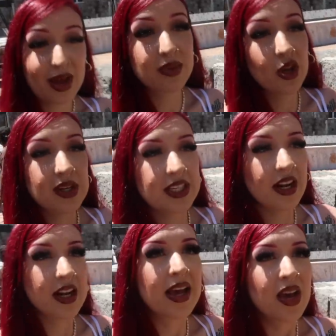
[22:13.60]
I'm so
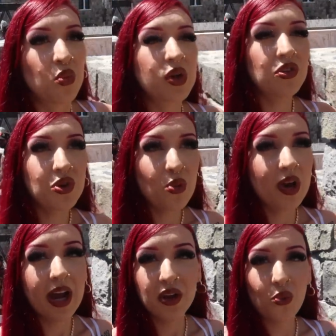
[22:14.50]
excited. We don't know
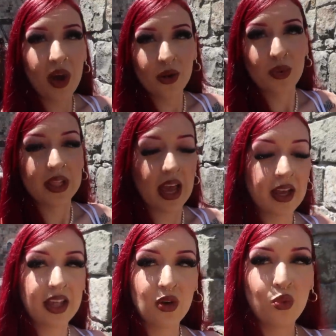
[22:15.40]
what kind of wine we
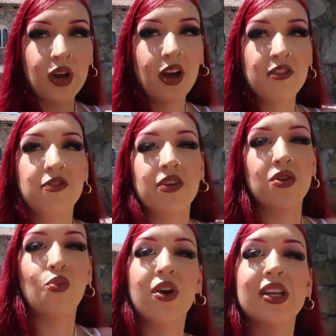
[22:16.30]
like, like what our
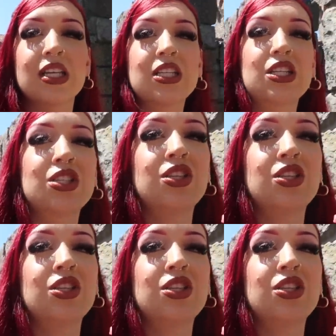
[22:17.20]
favorite one is.